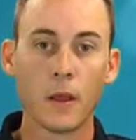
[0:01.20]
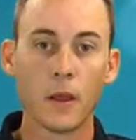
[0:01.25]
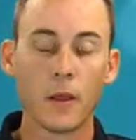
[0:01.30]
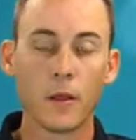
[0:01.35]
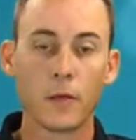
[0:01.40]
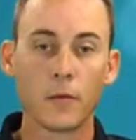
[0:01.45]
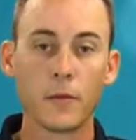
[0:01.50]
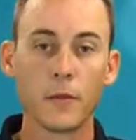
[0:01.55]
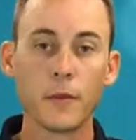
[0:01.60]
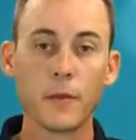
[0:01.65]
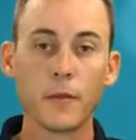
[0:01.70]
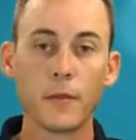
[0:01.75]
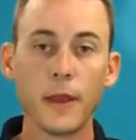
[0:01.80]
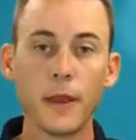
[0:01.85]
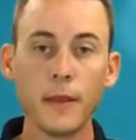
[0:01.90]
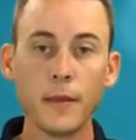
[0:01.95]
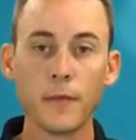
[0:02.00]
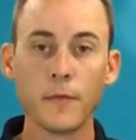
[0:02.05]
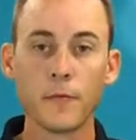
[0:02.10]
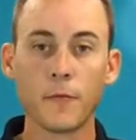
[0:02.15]
So the
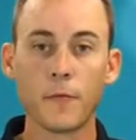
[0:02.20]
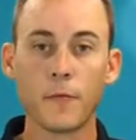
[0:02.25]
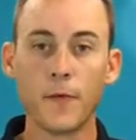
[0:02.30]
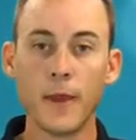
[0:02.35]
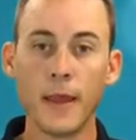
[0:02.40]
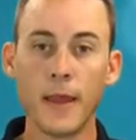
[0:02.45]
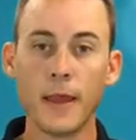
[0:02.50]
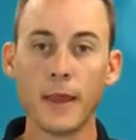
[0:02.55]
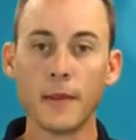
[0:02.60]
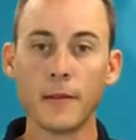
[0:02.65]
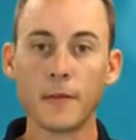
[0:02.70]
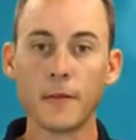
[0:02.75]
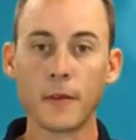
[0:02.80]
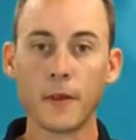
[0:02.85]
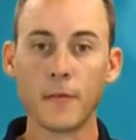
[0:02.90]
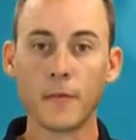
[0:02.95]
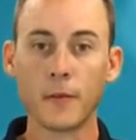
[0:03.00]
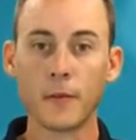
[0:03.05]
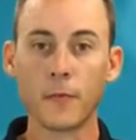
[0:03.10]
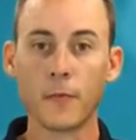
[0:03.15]
second phase
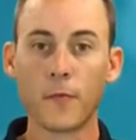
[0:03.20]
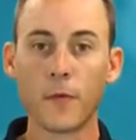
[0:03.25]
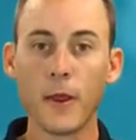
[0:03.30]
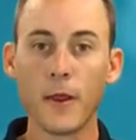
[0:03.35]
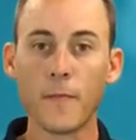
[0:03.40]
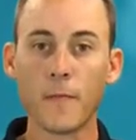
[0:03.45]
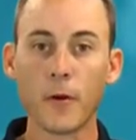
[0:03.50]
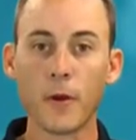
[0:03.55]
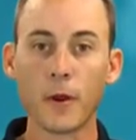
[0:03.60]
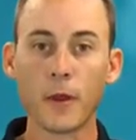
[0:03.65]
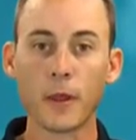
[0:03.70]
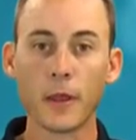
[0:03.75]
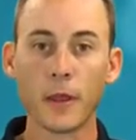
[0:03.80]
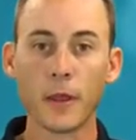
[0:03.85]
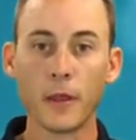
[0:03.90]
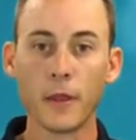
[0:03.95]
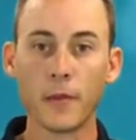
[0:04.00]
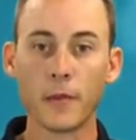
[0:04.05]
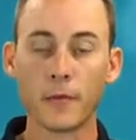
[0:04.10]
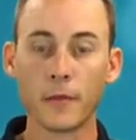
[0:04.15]
of this framework
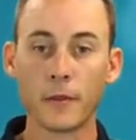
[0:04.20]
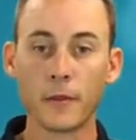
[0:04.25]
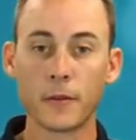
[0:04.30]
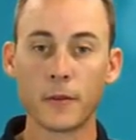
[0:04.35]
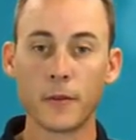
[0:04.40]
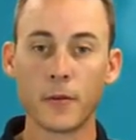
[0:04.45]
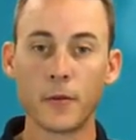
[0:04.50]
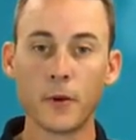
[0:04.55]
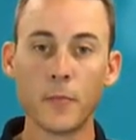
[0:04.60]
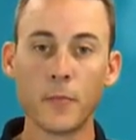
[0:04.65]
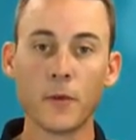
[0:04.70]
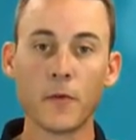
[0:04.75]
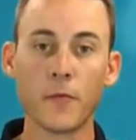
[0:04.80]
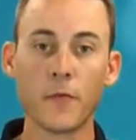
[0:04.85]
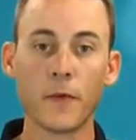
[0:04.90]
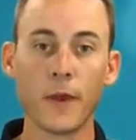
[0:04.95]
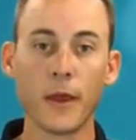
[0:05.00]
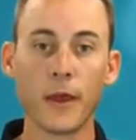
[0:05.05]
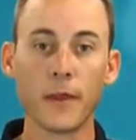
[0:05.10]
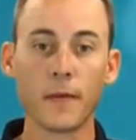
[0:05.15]
is the distribute
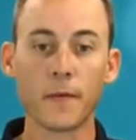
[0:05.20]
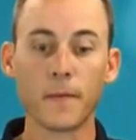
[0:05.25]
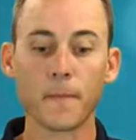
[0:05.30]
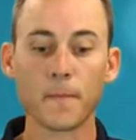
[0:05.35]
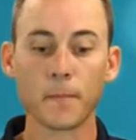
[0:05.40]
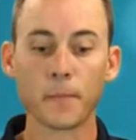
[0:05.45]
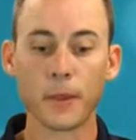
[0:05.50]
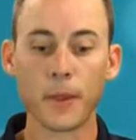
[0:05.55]
phase.